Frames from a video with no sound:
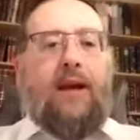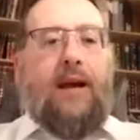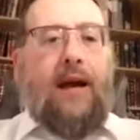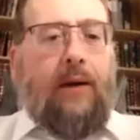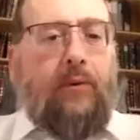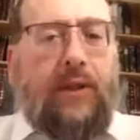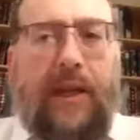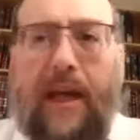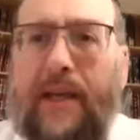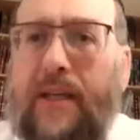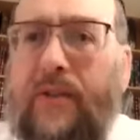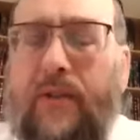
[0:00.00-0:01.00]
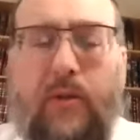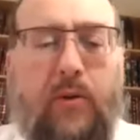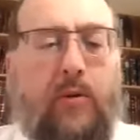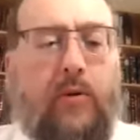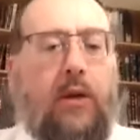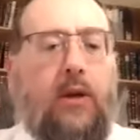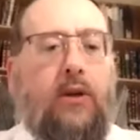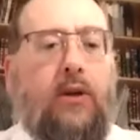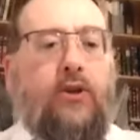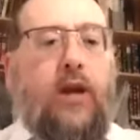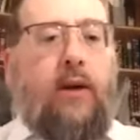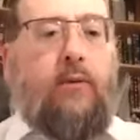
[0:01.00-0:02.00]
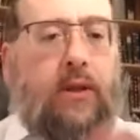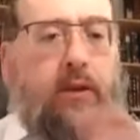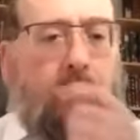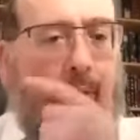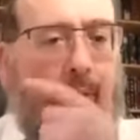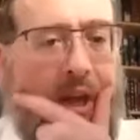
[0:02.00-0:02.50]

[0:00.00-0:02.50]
I would like to share with you